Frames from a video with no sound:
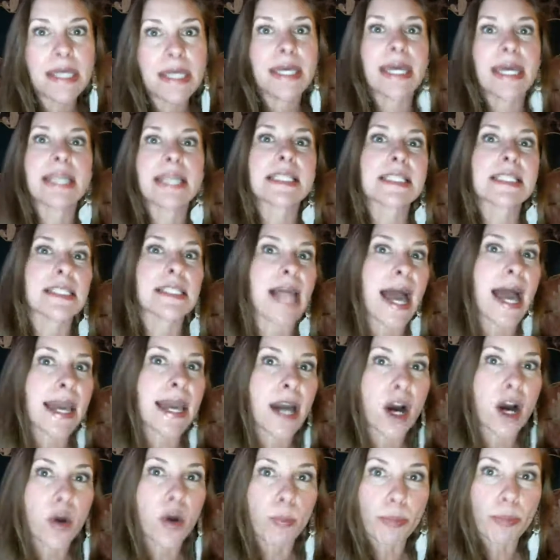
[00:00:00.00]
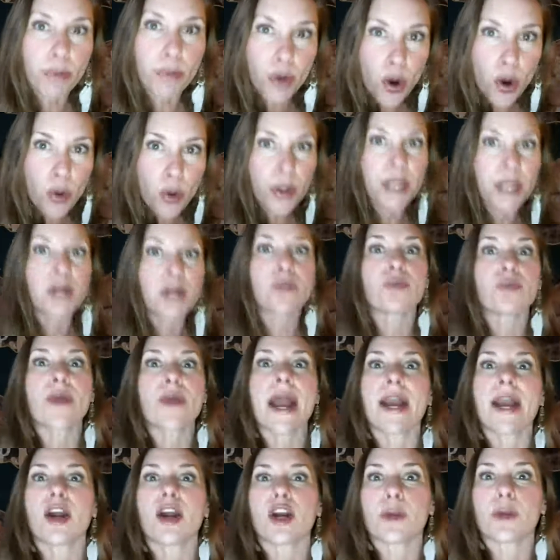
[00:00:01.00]
It's like a broken
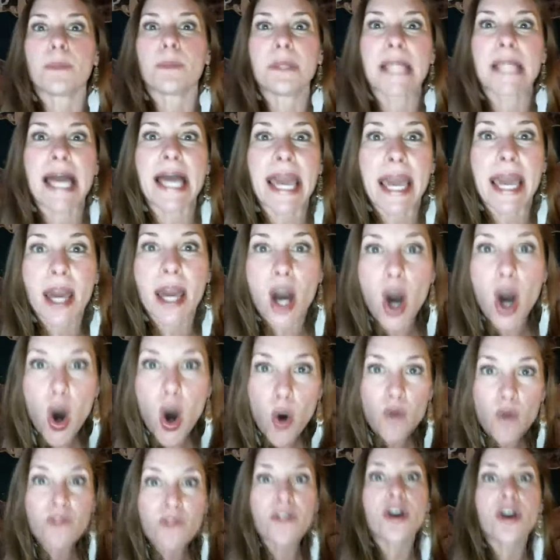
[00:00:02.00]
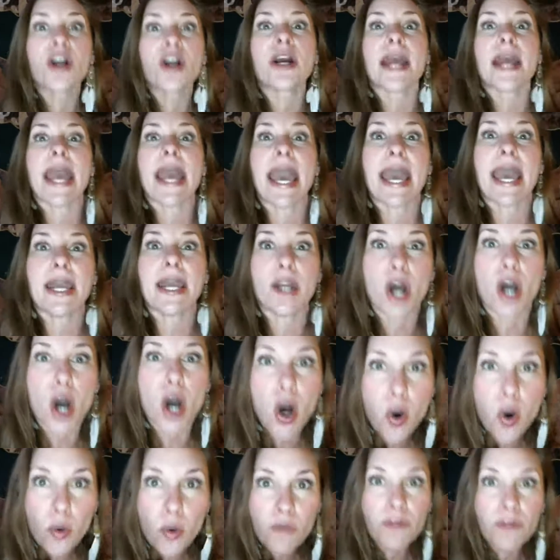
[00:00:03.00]
record playing over and
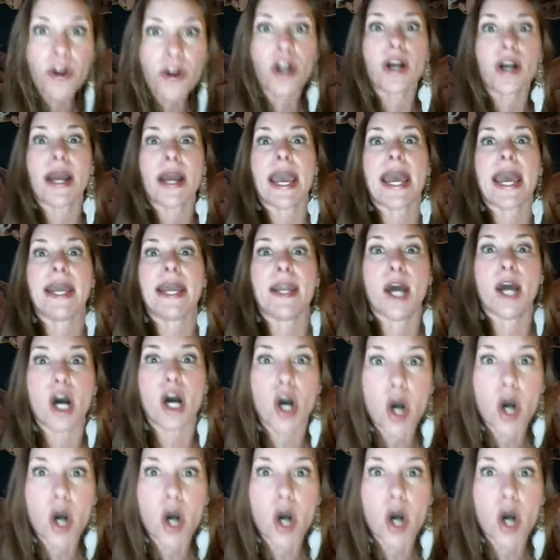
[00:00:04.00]
over and